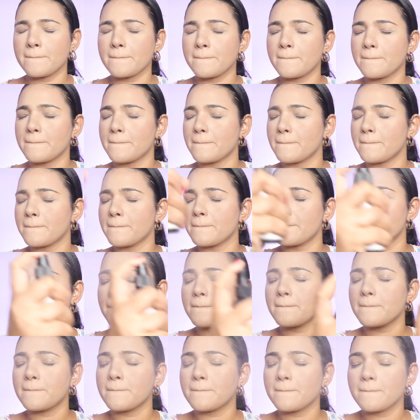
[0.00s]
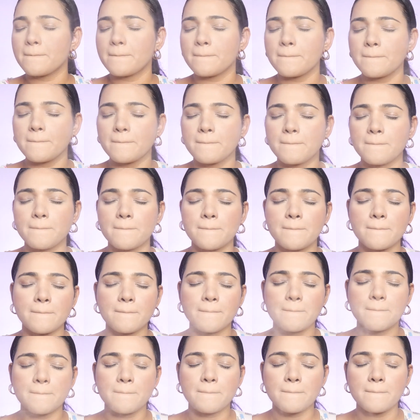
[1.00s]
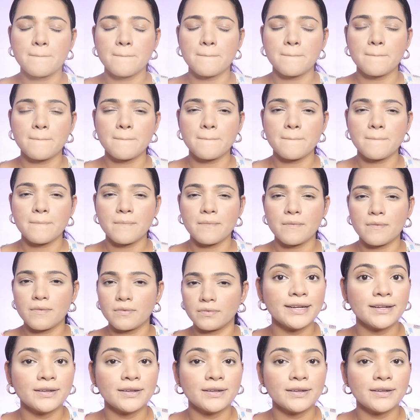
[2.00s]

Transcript: Dewy Setting Finish setting spray.